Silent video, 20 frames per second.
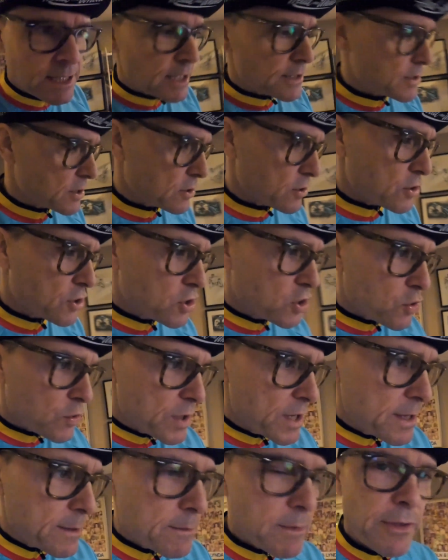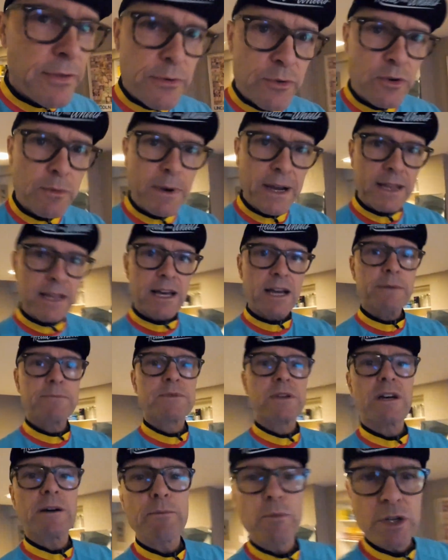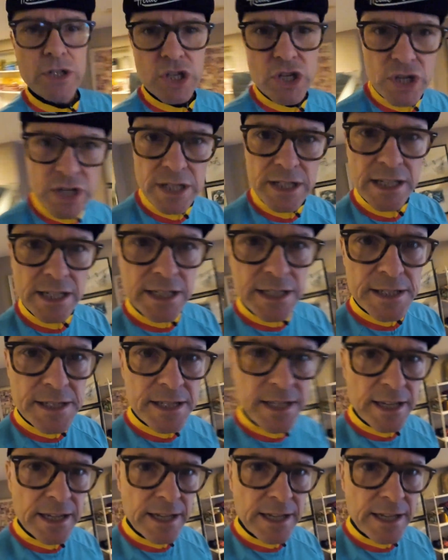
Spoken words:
doesn't stream through my laptop. What she does